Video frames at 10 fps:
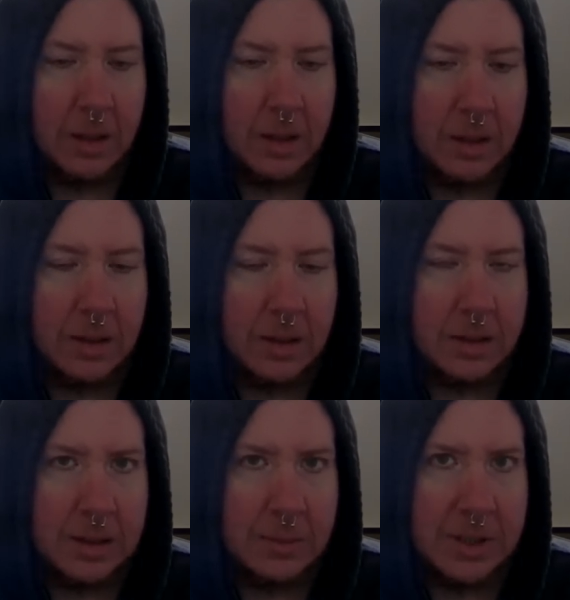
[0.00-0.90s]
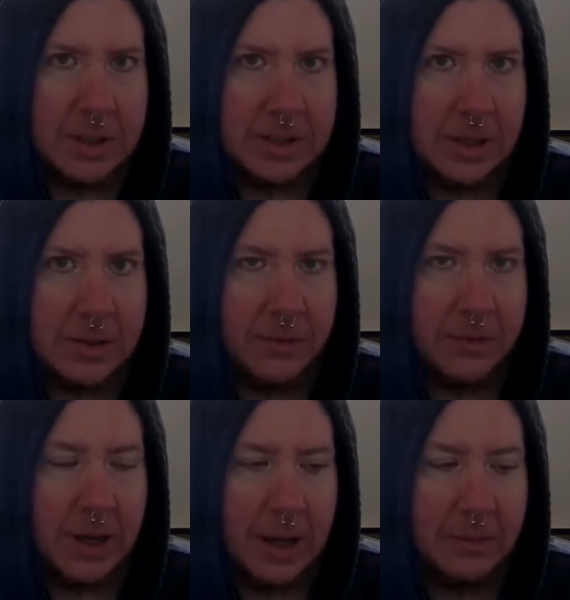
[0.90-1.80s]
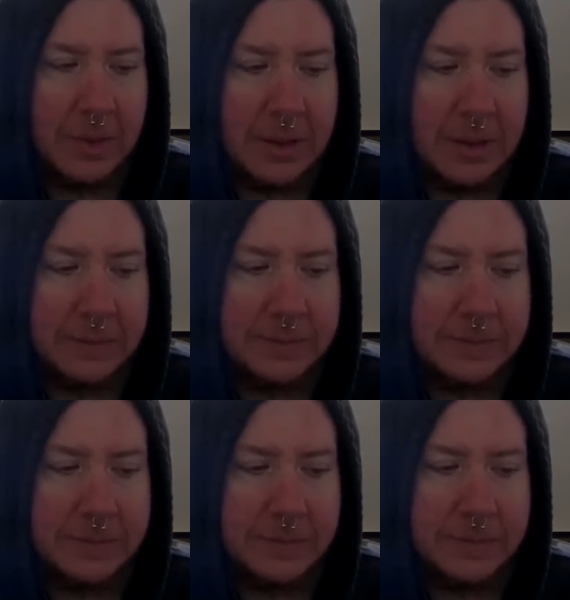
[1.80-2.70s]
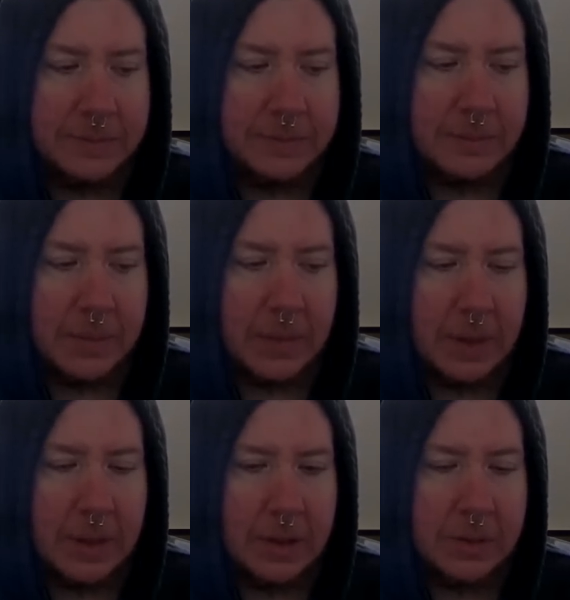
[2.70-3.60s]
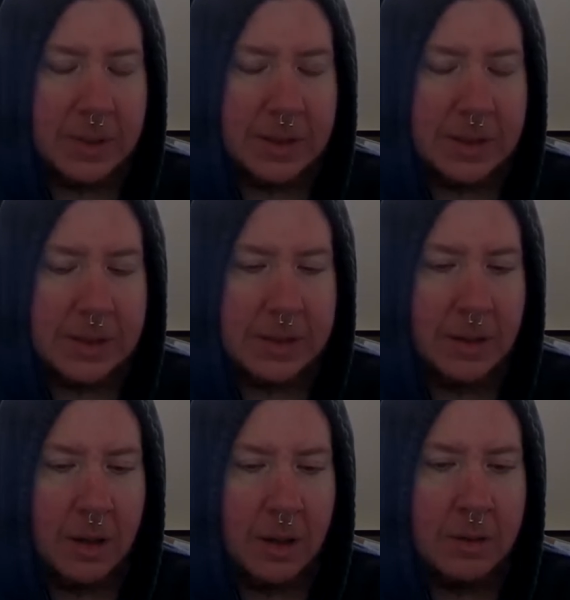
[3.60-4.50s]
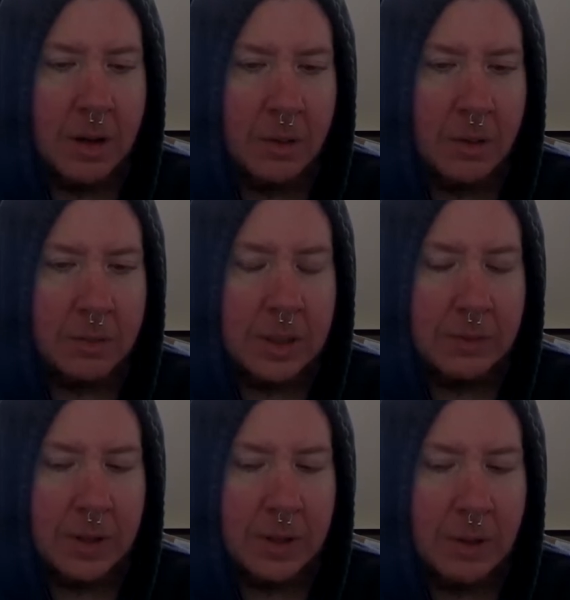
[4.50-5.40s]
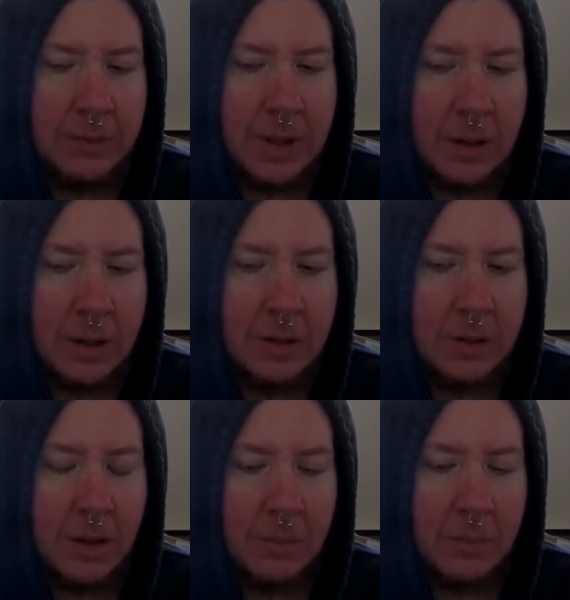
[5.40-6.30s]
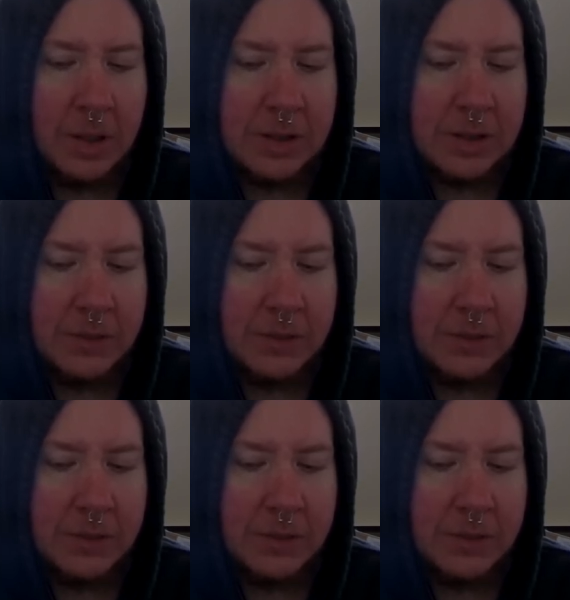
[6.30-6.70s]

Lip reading: DMT scares the fuck out of me. Just because it's still unknown, even though I've done a bunch of it.